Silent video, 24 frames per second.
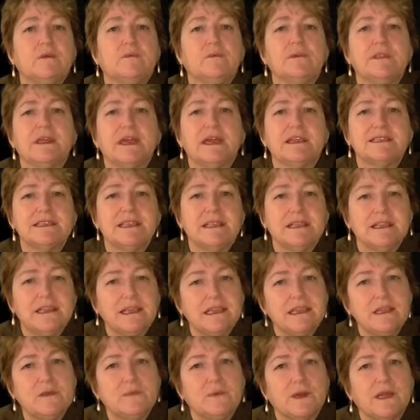without telling
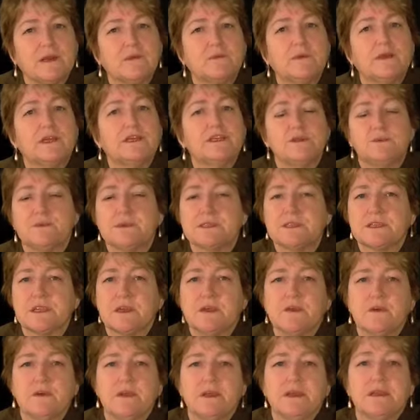anyone where she was
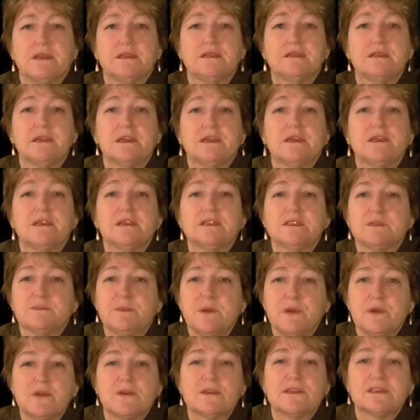going and
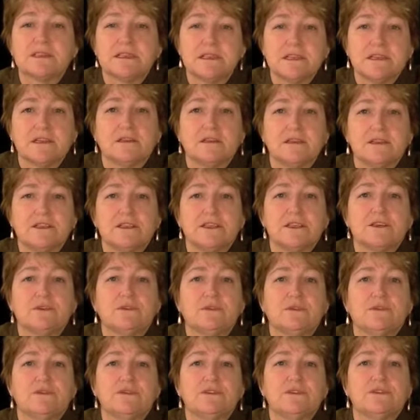spoke as little as she
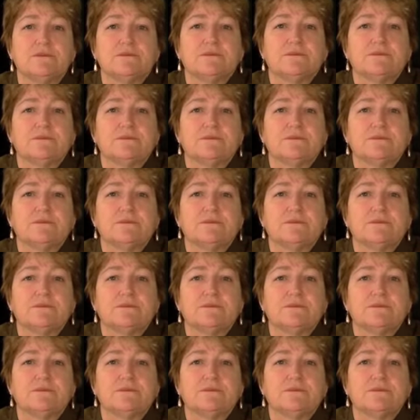could.